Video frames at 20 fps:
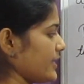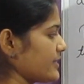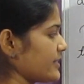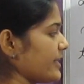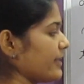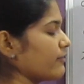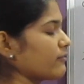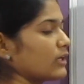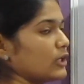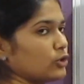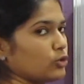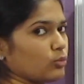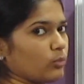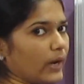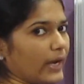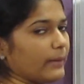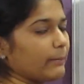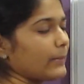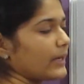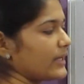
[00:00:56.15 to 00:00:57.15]
is equal to
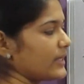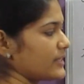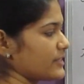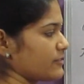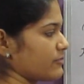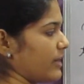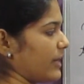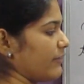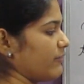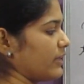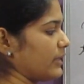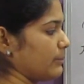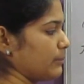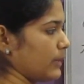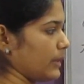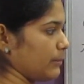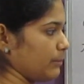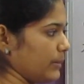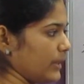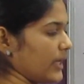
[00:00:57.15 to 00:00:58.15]
y minus y1
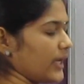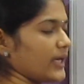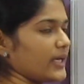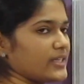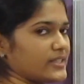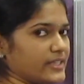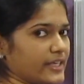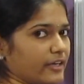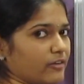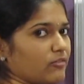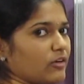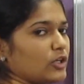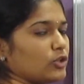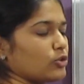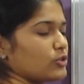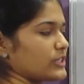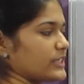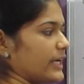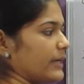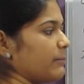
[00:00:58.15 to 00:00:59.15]
by b is equal
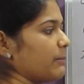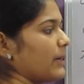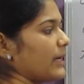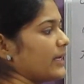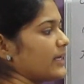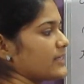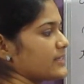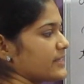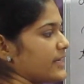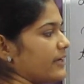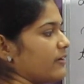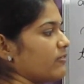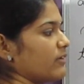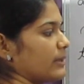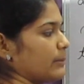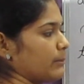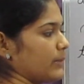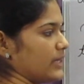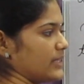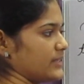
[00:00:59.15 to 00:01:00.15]
to z minus
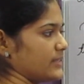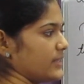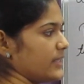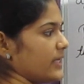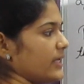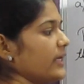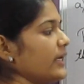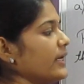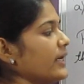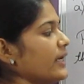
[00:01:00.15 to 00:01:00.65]
z1 by c